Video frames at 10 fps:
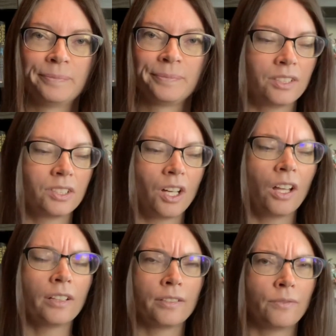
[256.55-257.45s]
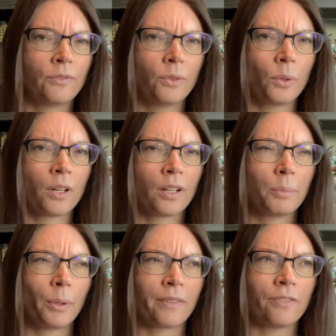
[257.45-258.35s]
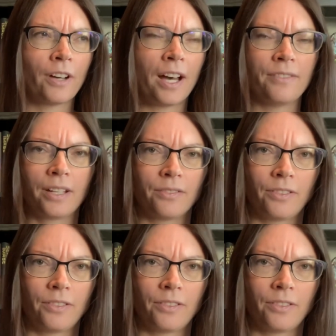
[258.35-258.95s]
Solid 4.5 out of